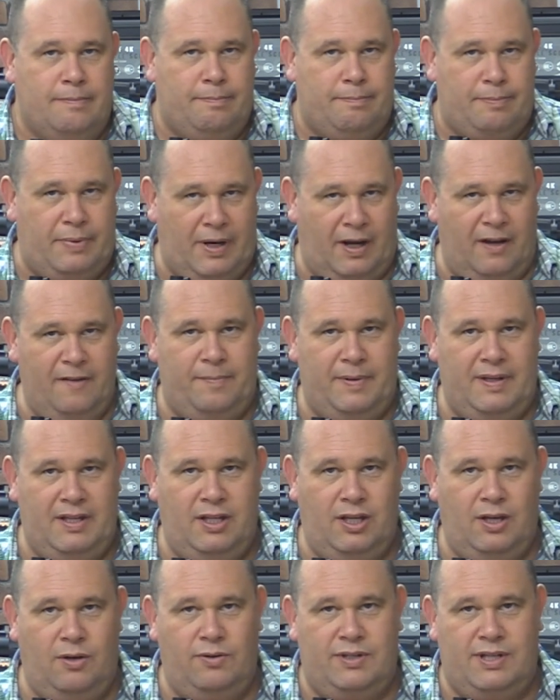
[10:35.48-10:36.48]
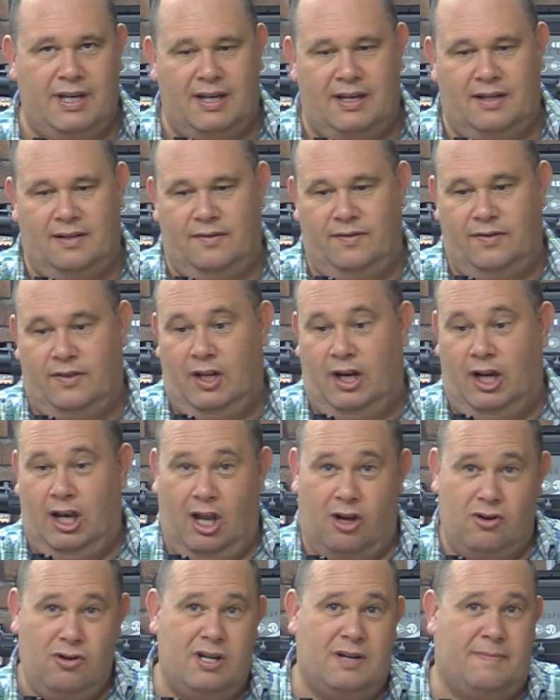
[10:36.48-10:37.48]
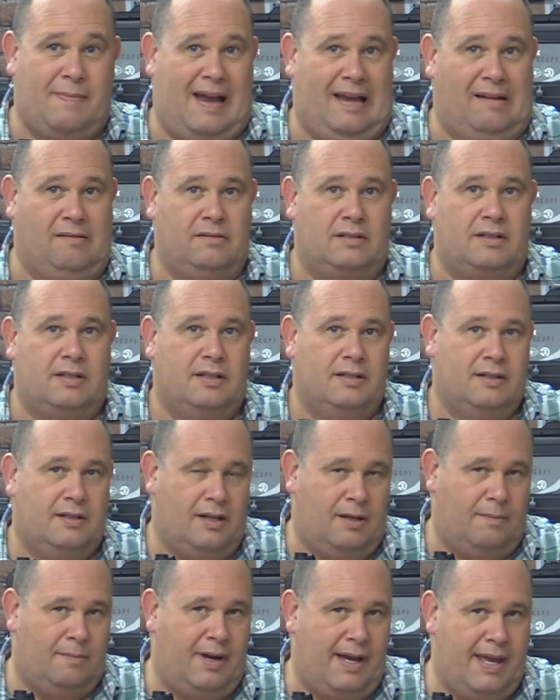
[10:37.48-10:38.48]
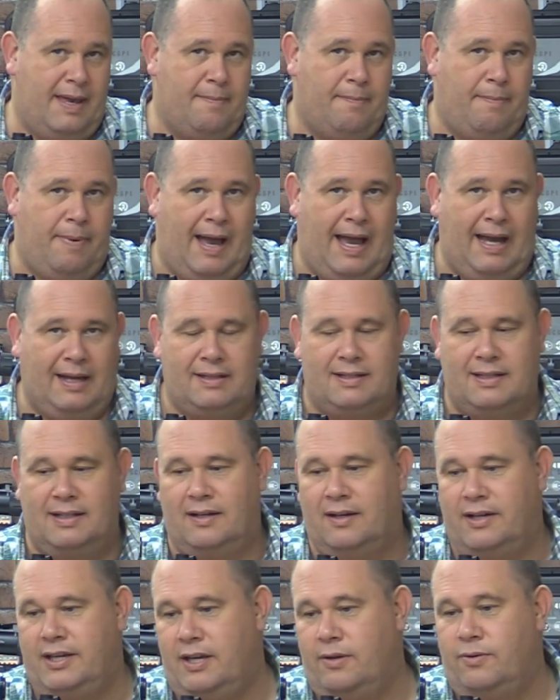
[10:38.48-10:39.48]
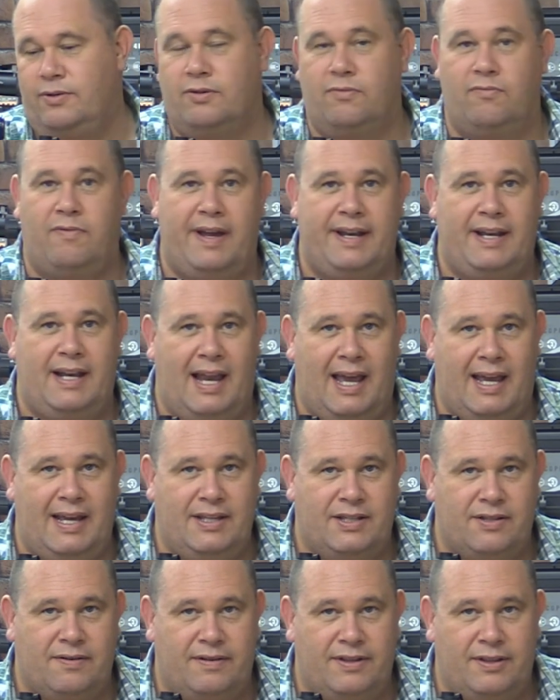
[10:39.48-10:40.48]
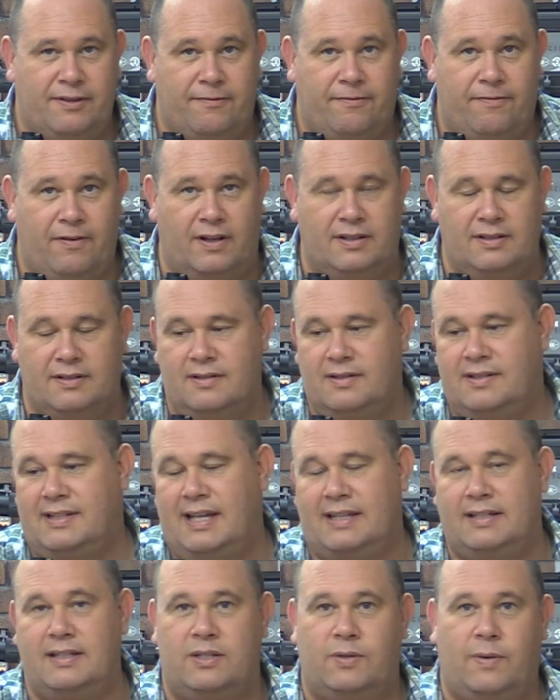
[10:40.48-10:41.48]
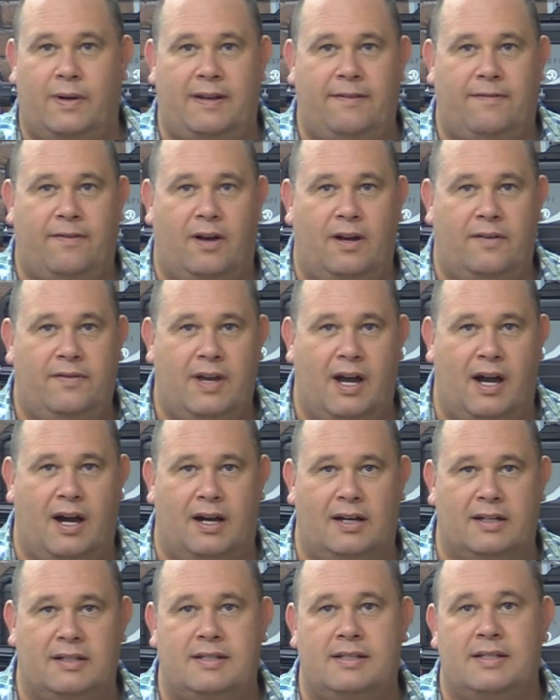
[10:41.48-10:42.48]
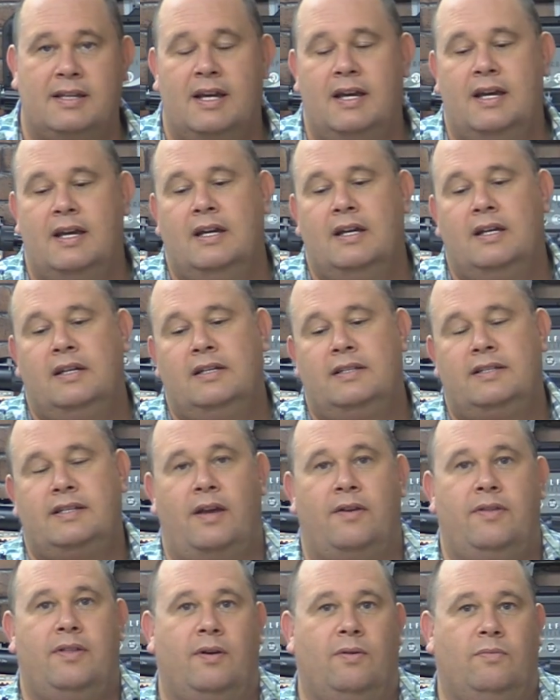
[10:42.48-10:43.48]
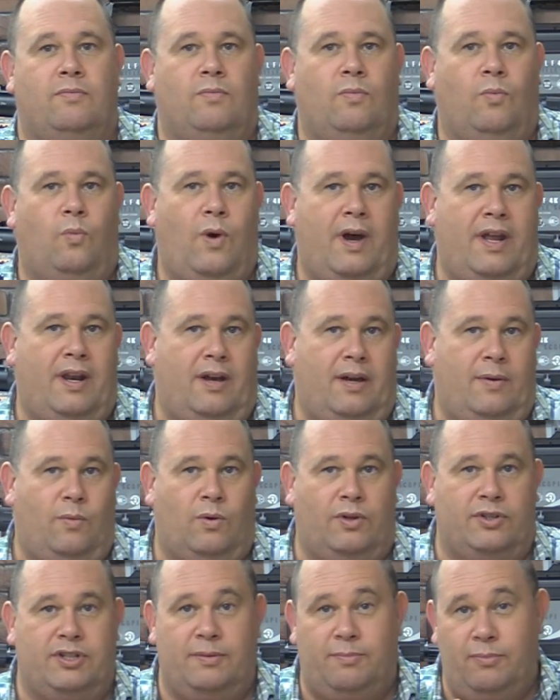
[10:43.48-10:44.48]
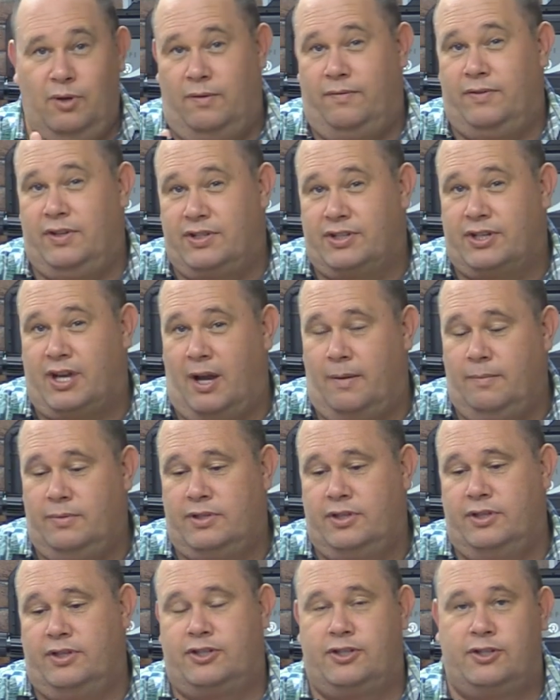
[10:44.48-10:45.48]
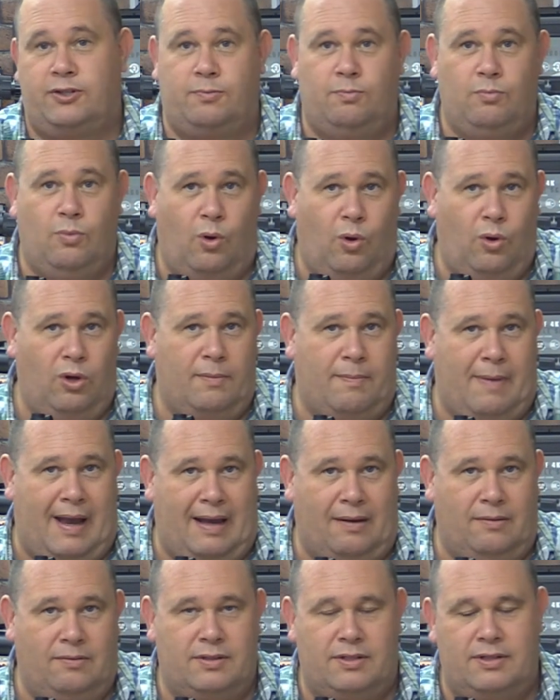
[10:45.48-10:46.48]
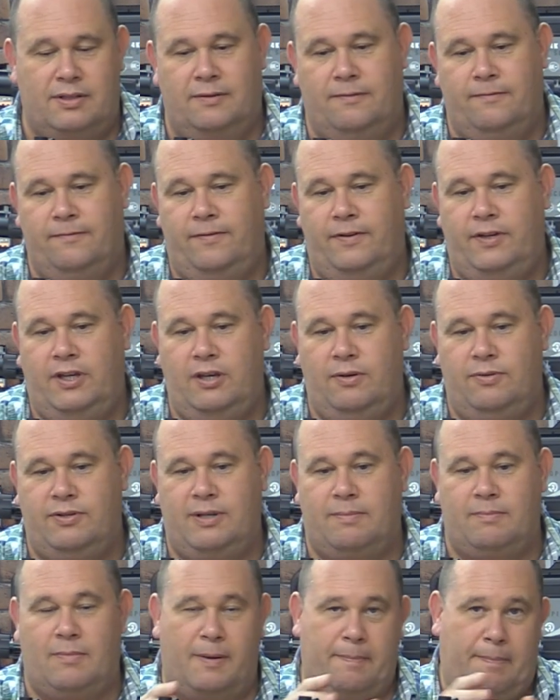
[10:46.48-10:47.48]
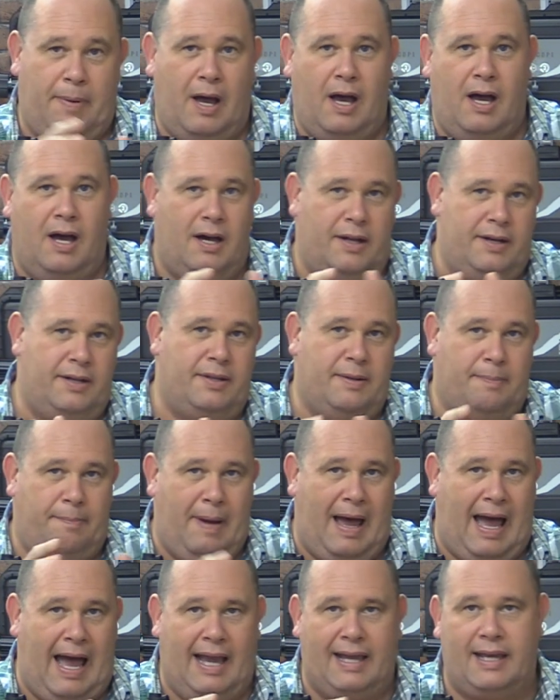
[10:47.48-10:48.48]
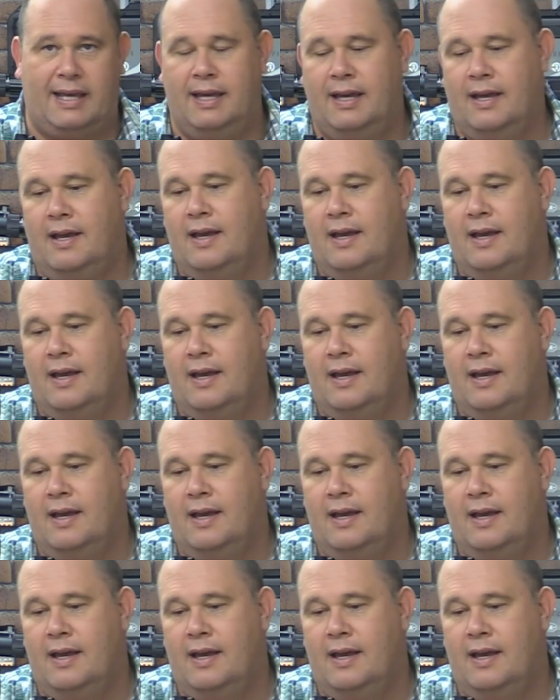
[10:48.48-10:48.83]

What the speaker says: but I've been using the longer mount on my impact, and I use a red laser in the front set at 25 yards, so that when I want to move the scope to the smaller mount for using my pod at the back,